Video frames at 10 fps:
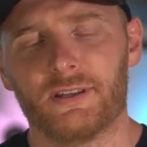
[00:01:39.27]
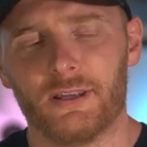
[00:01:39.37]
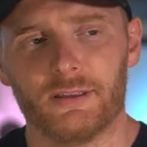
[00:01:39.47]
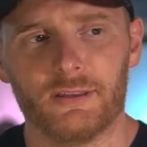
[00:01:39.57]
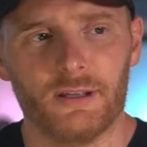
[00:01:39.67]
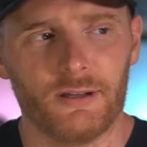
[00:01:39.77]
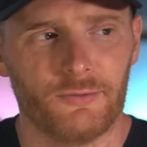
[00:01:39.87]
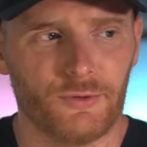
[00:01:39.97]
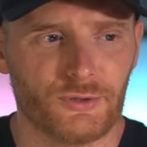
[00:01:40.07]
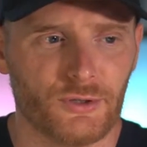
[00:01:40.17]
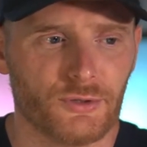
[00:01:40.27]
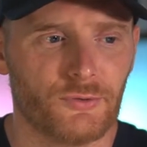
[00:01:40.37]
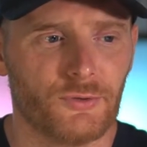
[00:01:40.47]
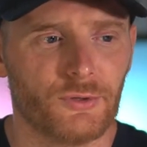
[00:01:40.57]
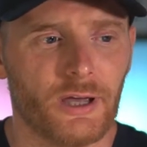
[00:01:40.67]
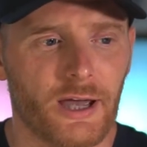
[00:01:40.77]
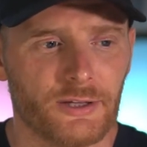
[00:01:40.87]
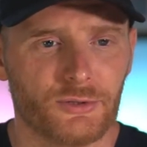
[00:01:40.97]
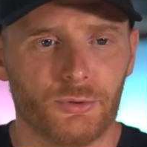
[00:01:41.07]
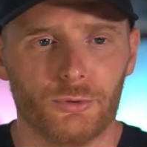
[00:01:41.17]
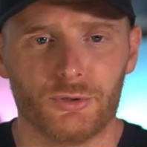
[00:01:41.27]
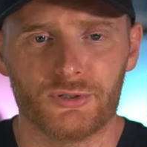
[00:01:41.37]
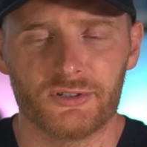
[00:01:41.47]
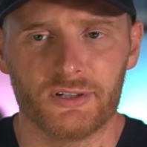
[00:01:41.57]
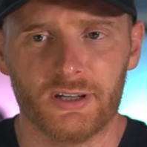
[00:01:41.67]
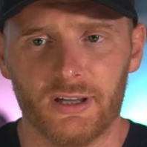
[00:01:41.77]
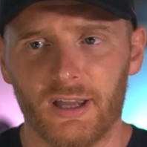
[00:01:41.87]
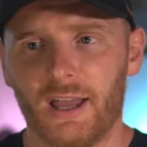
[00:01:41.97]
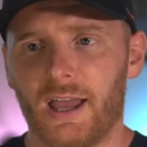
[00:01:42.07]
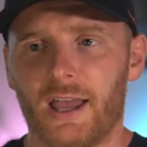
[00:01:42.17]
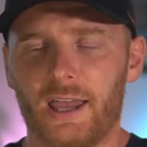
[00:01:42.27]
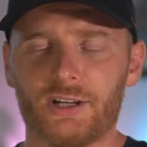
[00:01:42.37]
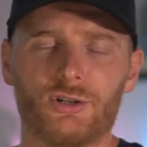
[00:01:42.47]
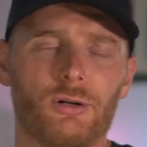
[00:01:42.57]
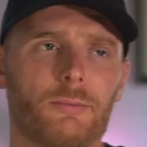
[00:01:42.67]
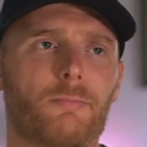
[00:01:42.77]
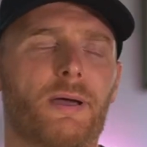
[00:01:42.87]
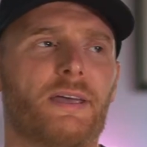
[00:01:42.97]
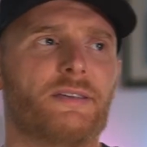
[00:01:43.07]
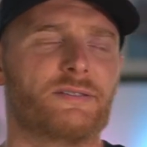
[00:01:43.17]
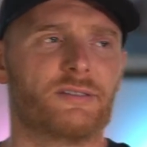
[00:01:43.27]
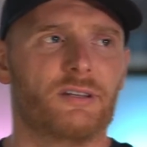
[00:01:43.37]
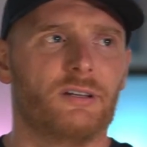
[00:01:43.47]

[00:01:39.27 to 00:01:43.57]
And for those of you guys who is actually based